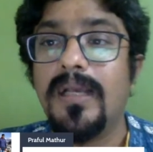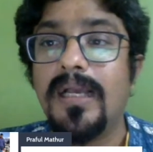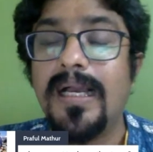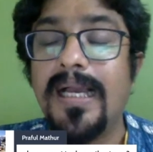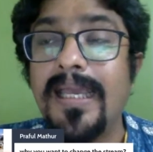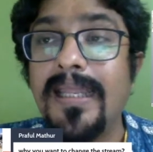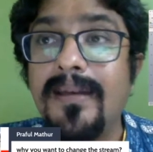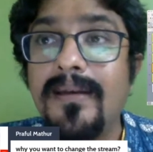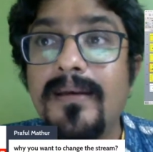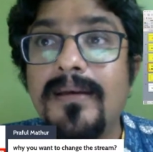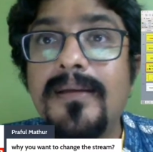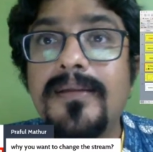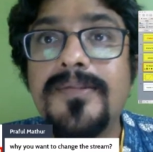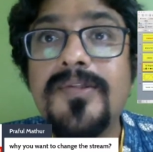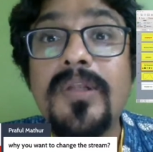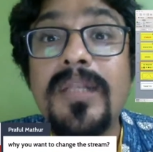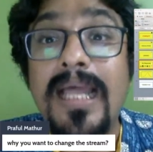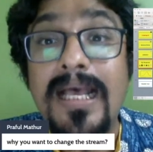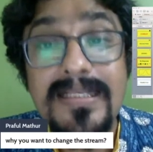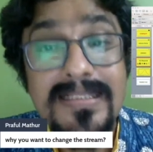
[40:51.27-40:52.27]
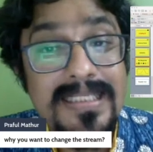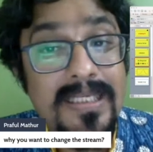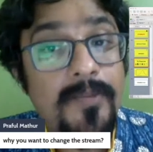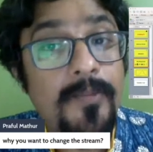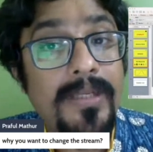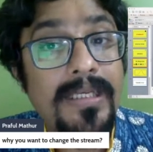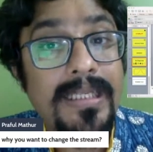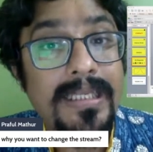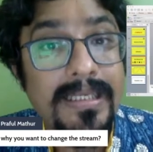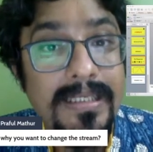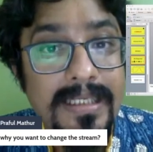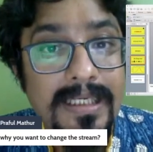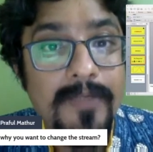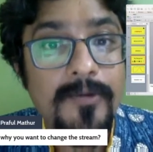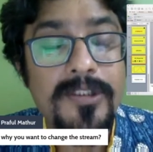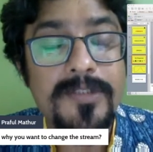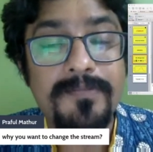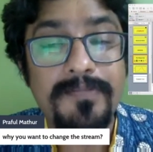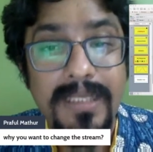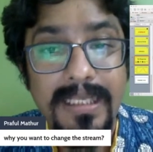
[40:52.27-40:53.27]
And so last time when India
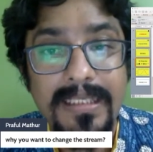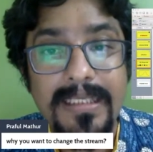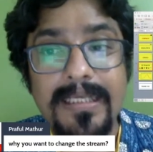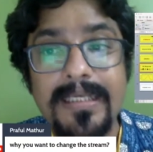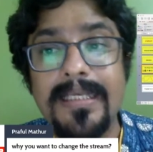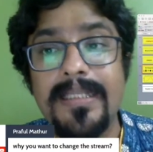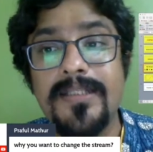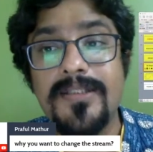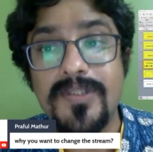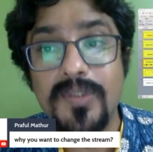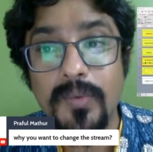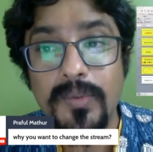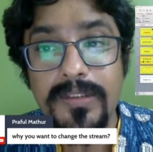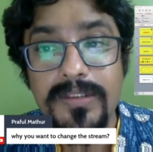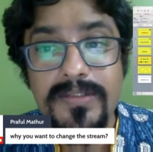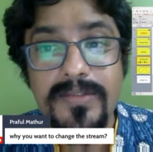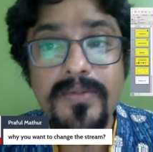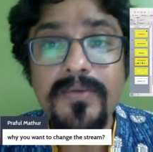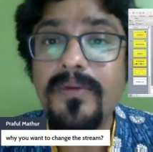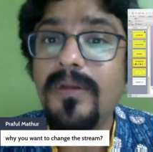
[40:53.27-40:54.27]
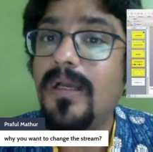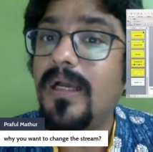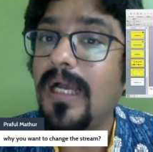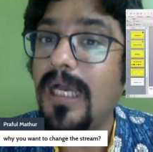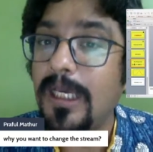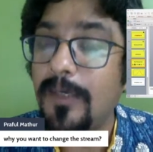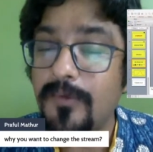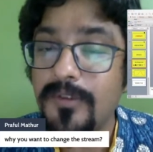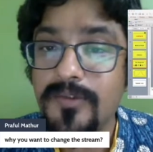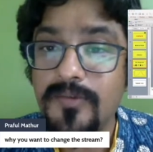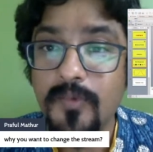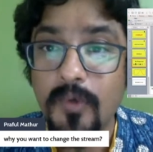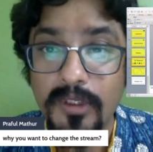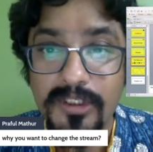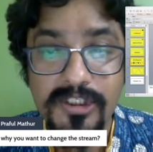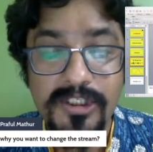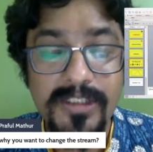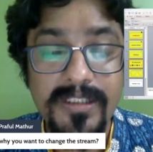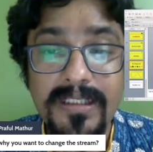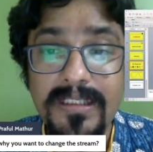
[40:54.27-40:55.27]
was playing against so and so, I was
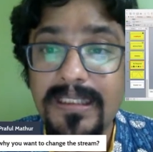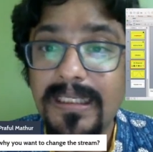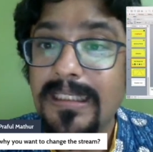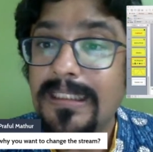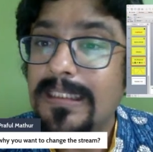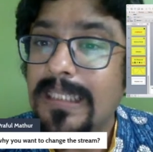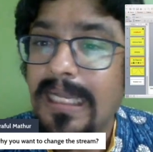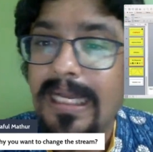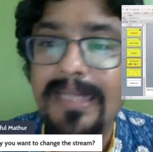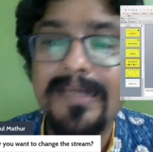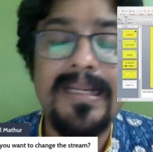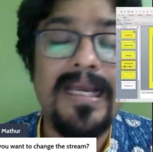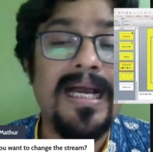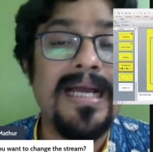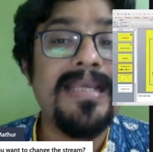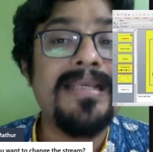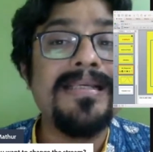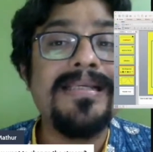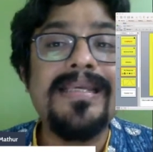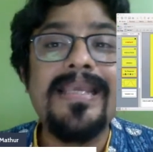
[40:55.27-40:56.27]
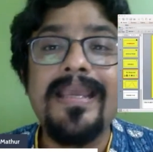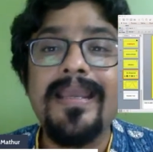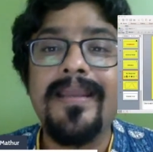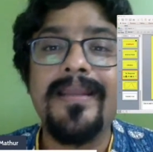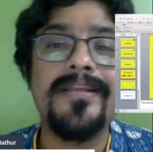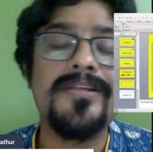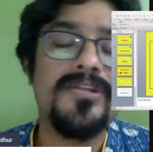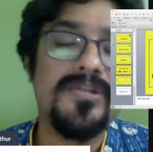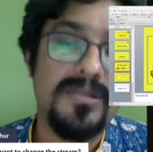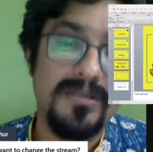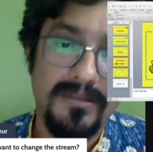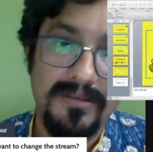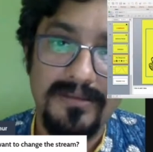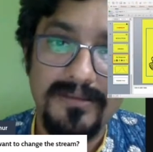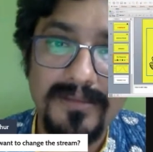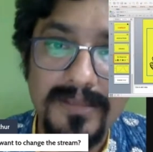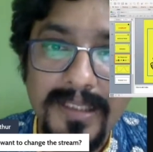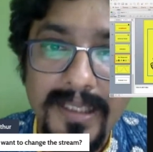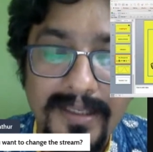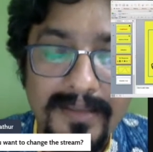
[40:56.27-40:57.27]
watching it and I gauged
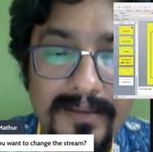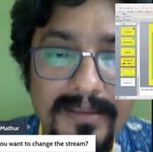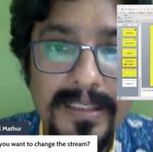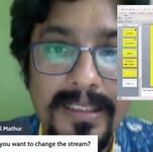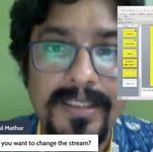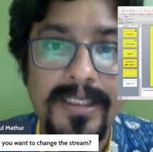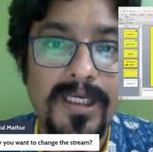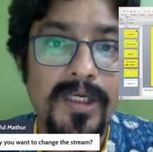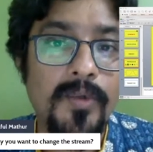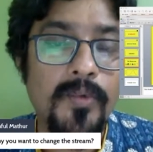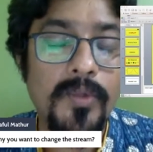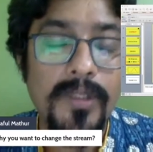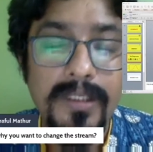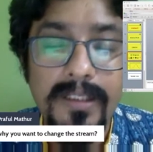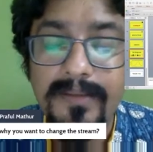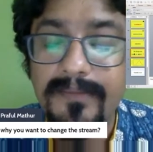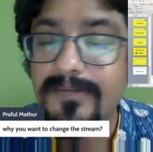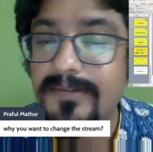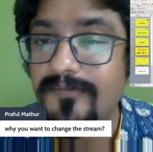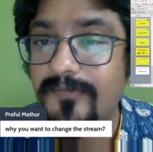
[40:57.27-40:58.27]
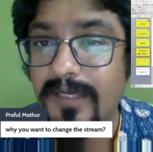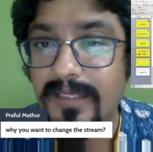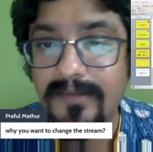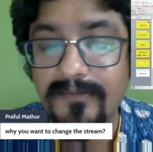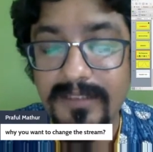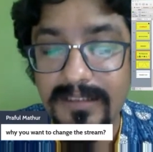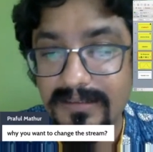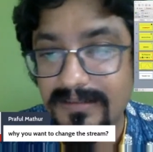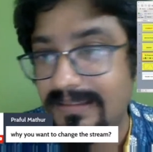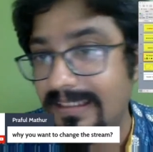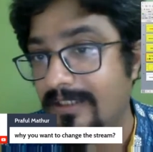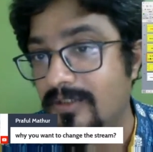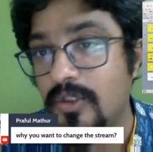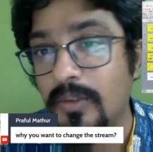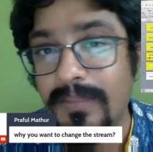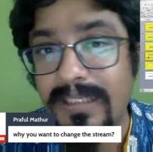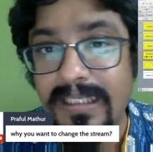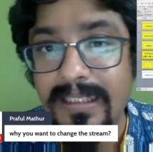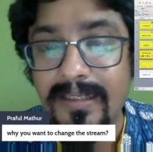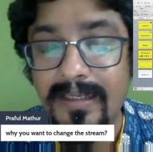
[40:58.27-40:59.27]
that India would take so
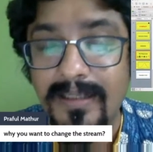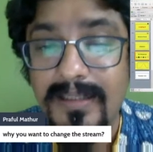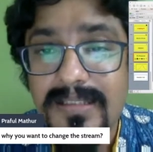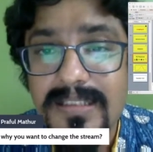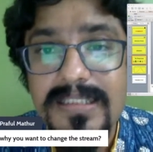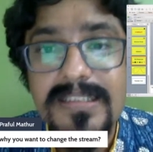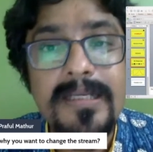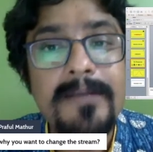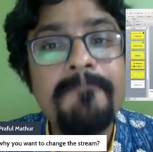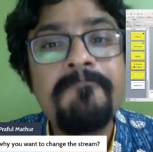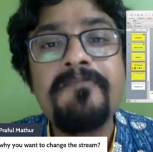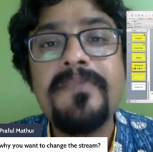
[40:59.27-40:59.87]
many runs.